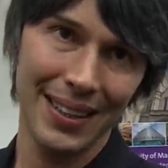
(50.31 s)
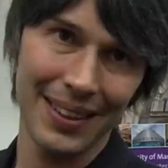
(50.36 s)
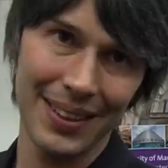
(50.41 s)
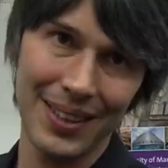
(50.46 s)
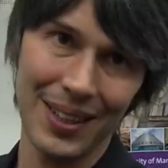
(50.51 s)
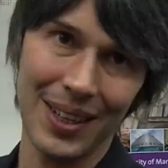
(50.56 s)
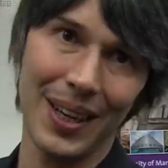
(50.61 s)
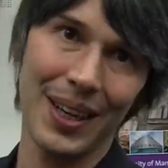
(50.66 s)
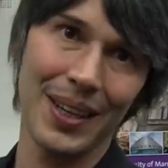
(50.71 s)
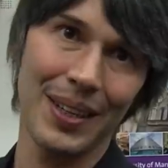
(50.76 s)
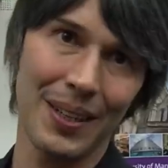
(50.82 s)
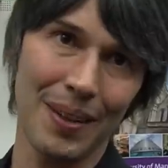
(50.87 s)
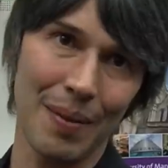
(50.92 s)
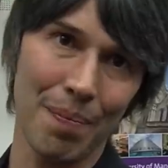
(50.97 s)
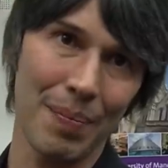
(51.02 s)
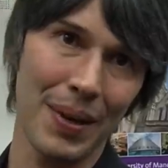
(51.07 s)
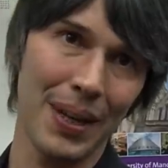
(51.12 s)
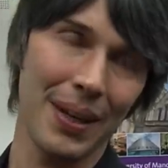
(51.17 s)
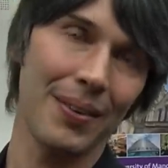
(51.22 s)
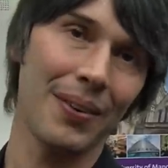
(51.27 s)
China, the
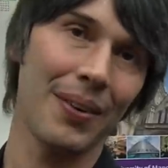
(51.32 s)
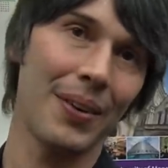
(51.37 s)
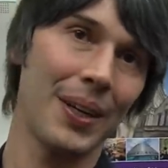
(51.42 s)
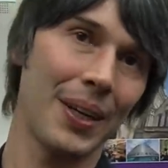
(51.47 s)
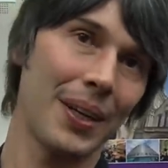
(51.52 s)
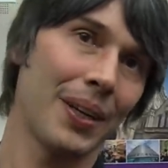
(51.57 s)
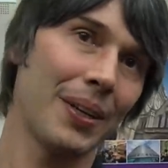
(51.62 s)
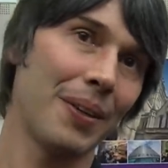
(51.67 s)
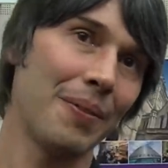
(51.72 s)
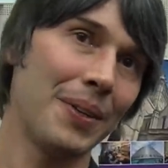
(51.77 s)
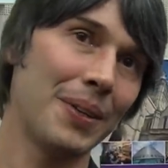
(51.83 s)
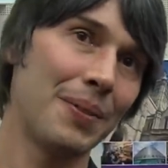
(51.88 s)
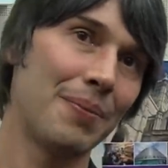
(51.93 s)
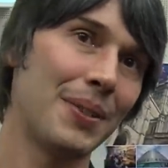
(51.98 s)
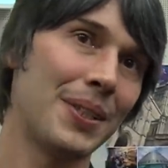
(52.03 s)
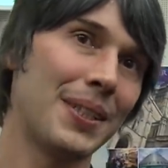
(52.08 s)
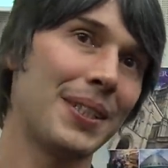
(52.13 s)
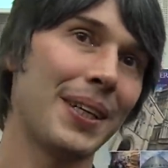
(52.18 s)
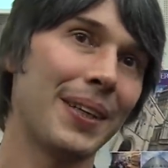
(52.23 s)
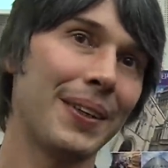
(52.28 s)
big growing economies,
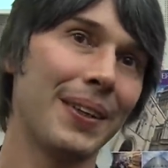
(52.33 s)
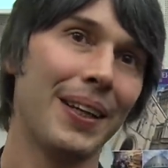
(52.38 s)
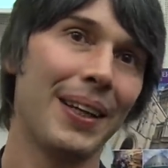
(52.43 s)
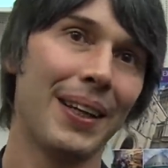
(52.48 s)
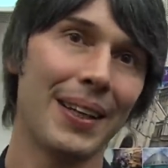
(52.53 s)
Brazil,